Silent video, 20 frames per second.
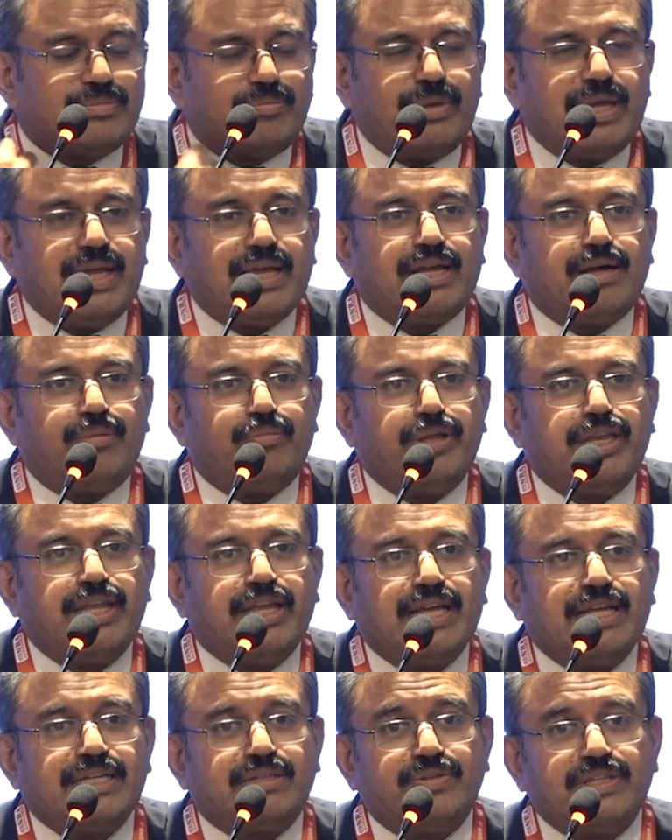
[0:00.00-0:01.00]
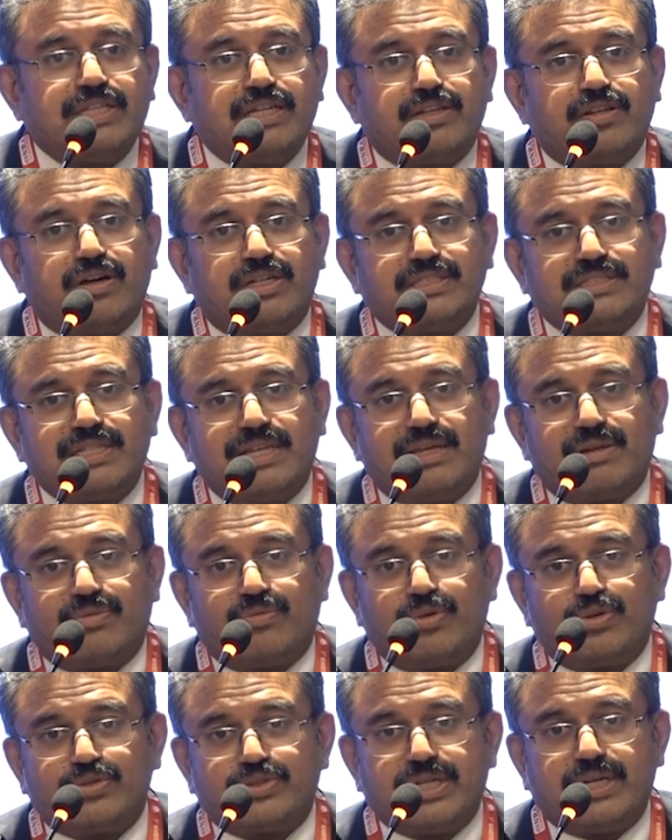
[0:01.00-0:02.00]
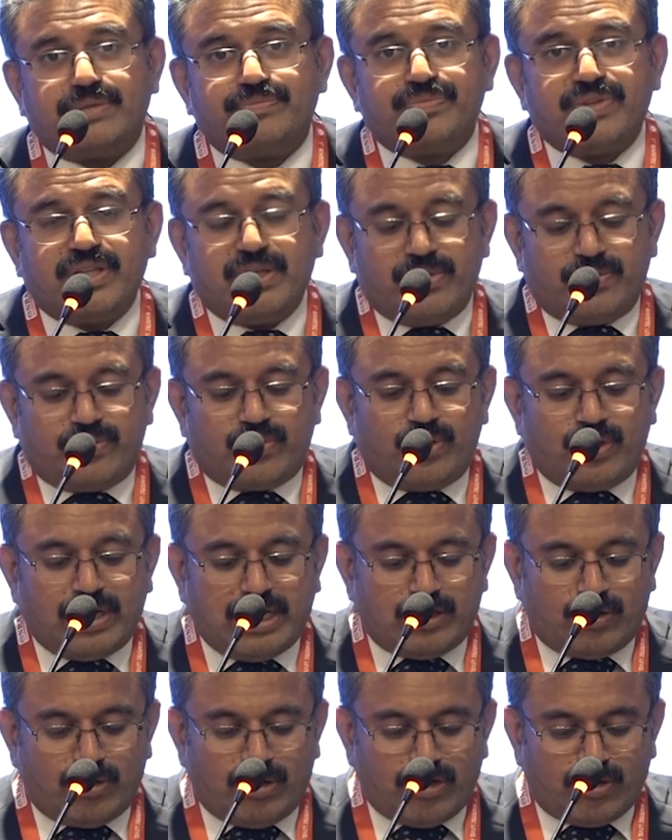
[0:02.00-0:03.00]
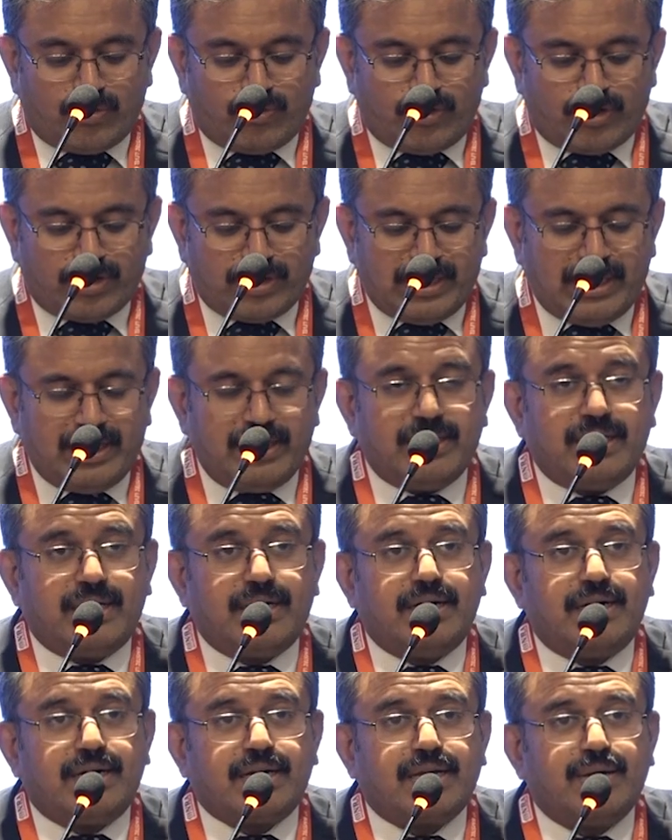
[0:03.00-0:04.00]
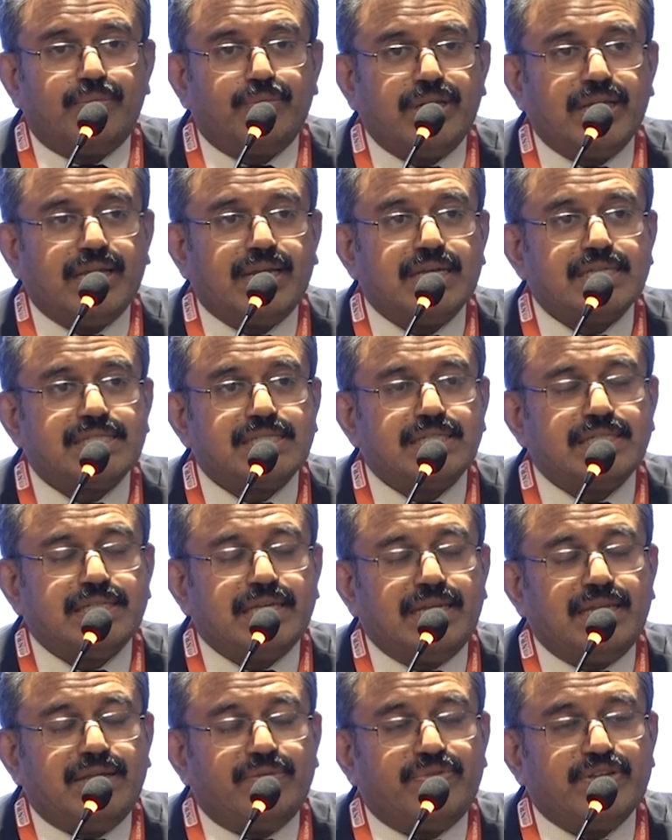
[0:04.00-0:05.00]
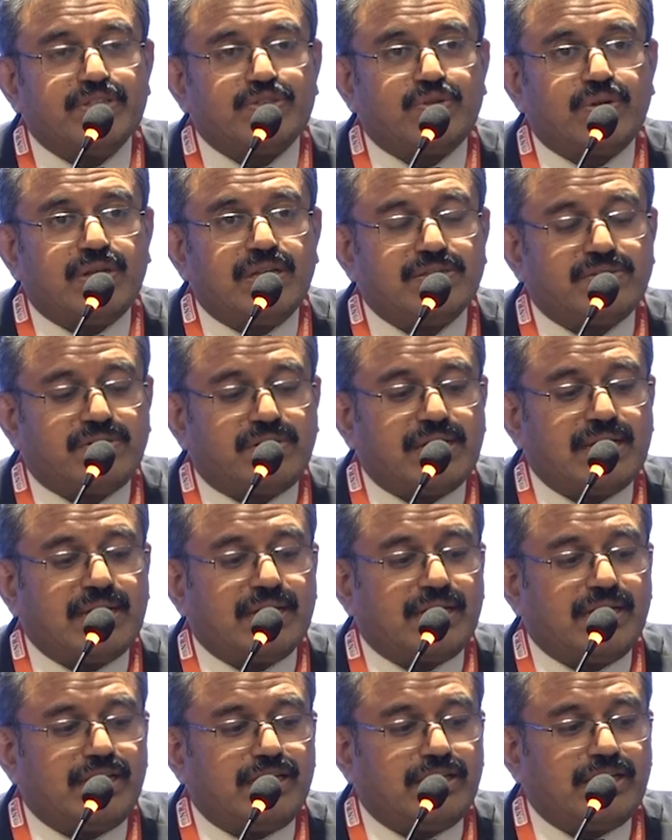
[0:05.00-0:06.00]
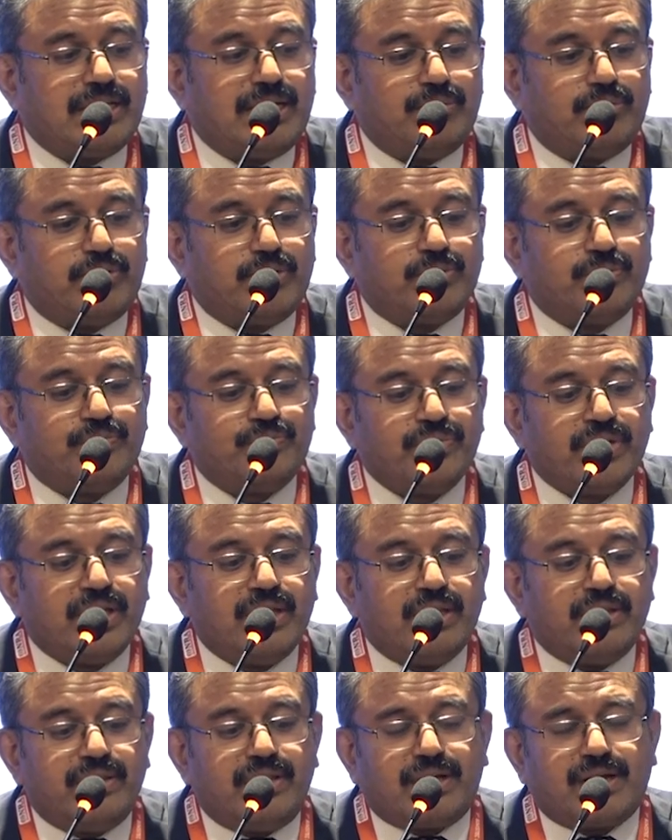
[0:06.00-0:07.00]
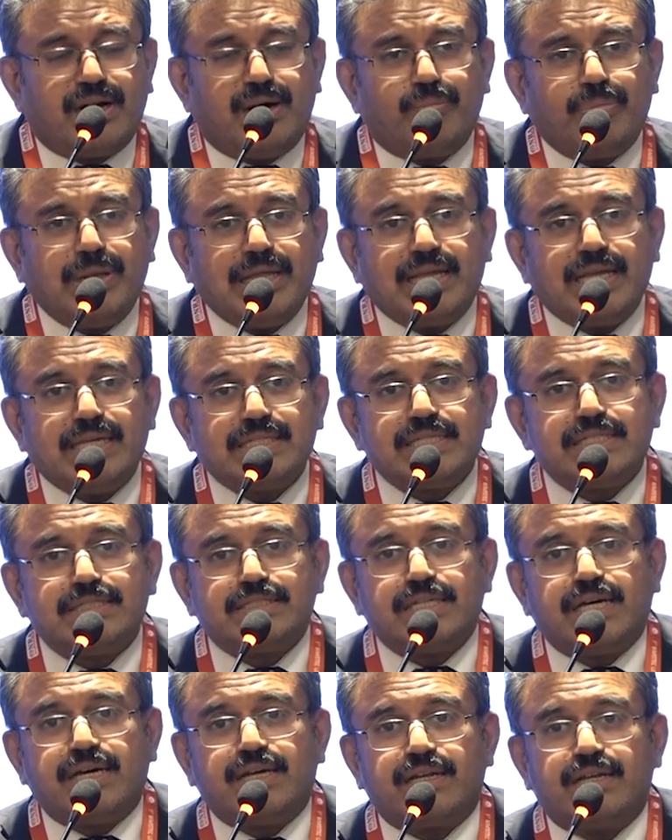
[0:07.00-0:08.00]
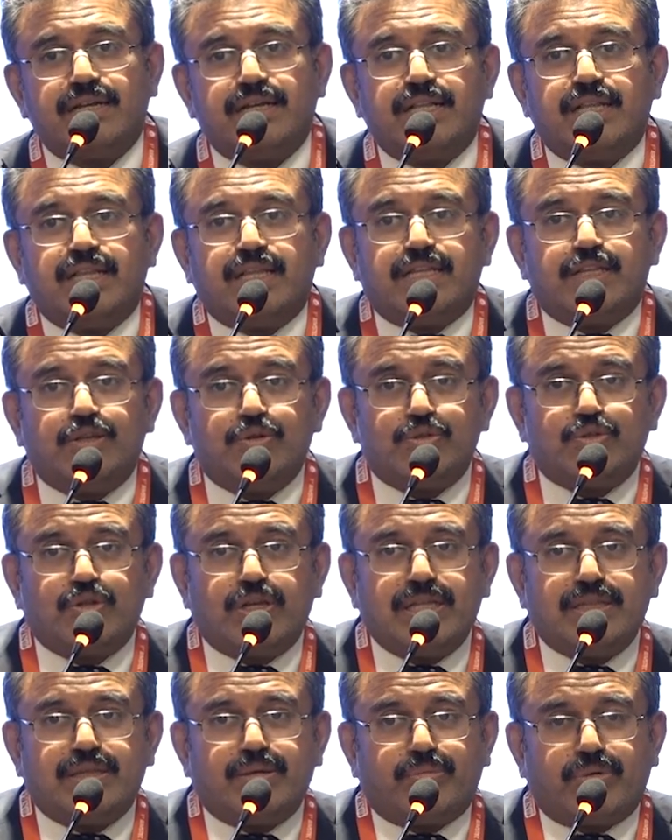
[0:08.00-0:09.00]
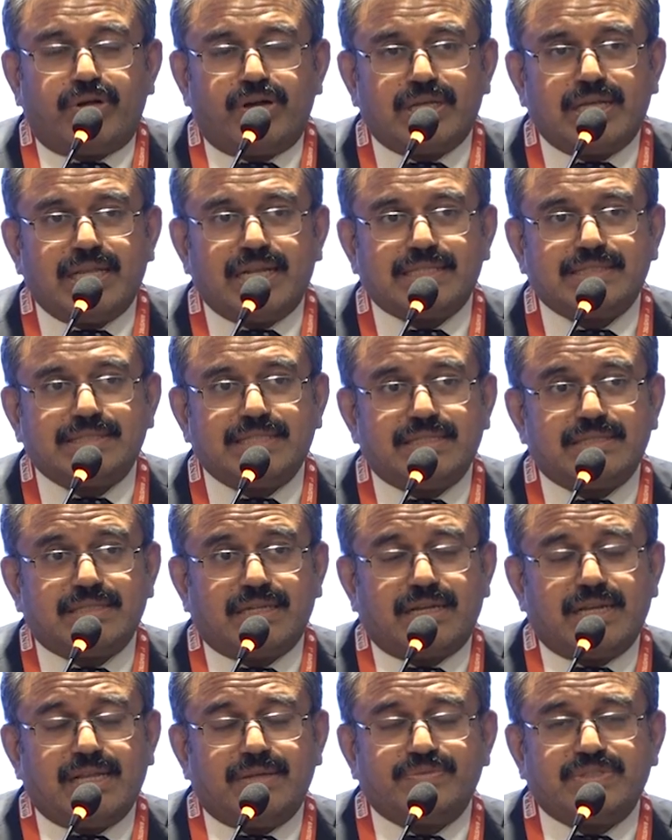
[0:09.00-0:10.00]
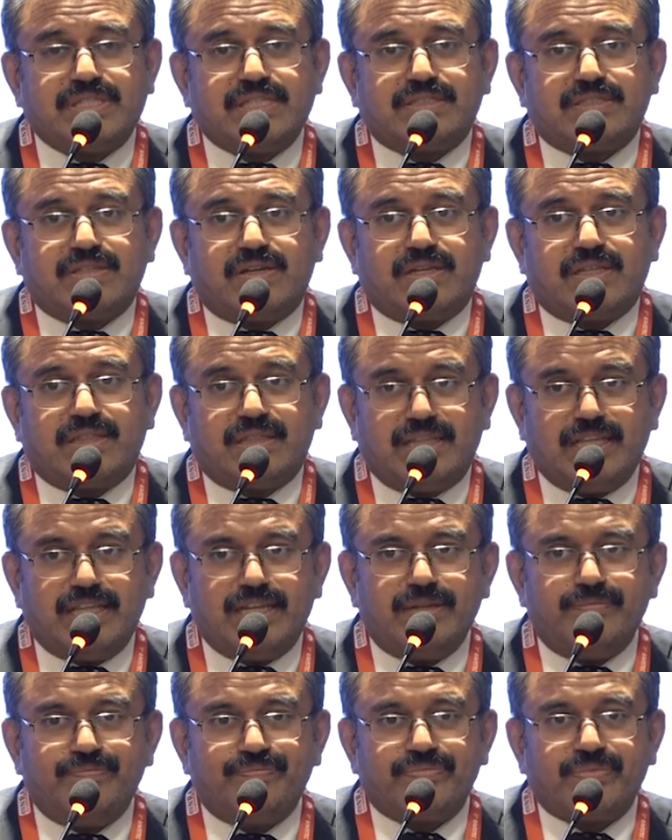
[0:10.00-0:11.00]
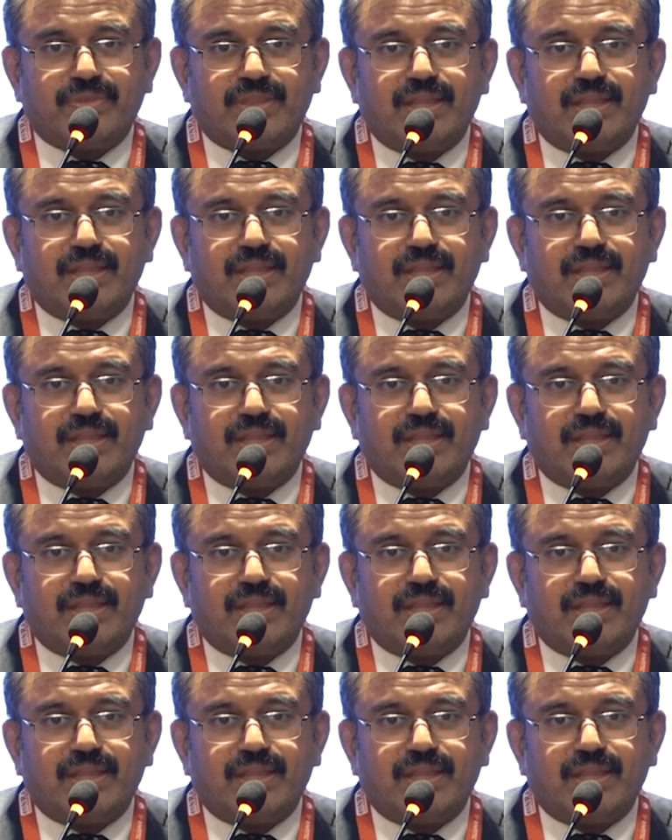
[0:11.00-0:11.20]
may communicate with the tonsillar fossa. So you have to look for the communication, any fistulous tract in type 2. The complications are usually the bronchial club cysts are thin